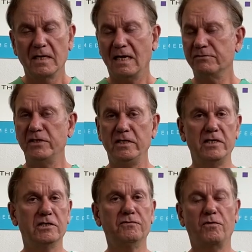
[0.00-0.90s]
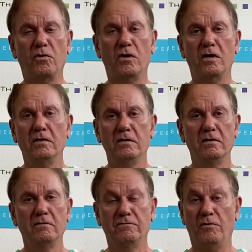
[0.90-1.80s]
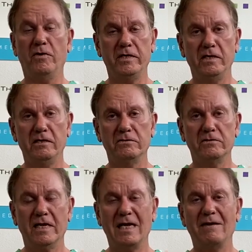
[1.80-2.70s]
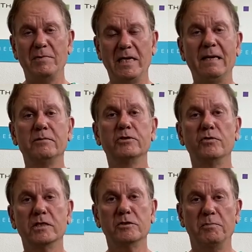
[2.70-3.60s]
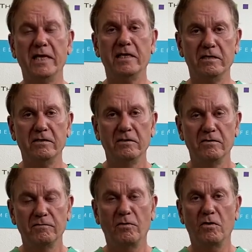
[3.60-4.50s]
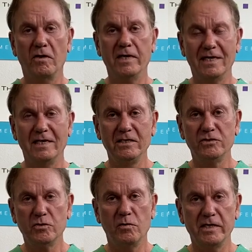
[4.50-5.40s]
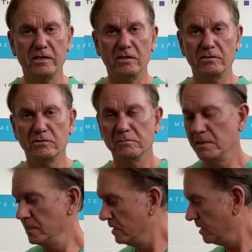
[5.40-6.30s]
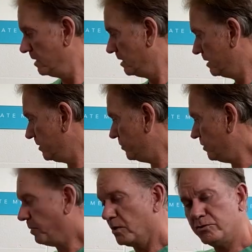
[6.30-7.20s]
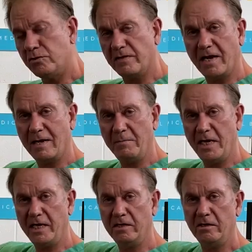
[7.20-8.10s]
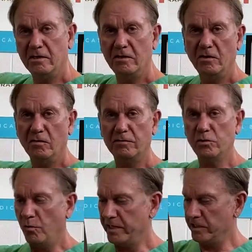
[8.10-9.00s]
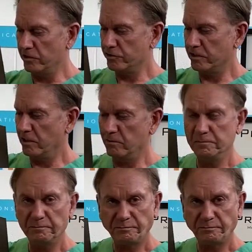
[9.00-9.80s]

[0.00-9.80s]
I've seen this for 40 years, and I've been able to explain it for at least 20 years. This is a poster that I made over 20 years ago,